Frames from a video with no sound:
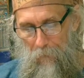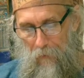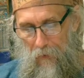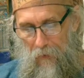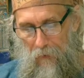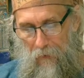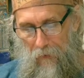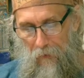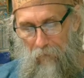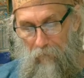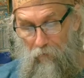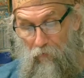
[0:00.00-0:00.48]

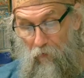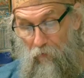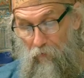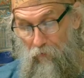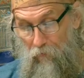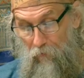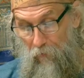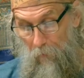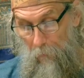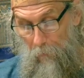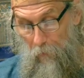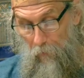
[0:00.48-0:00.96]
He gives
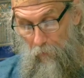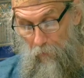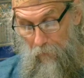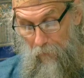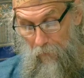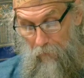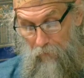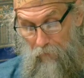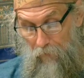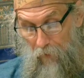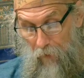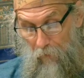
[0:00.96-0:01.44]
similar
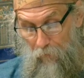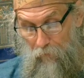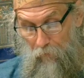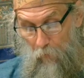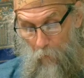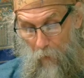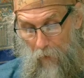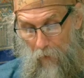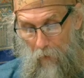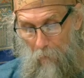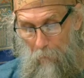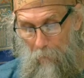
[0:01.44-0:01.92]
lists
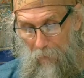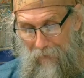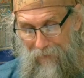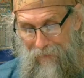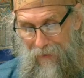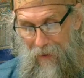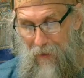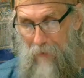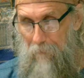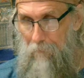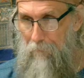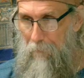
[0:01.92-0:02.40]
elsewhere, but
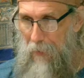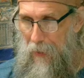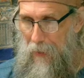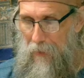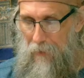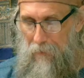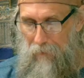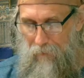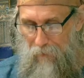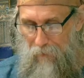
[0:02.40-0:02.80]
they may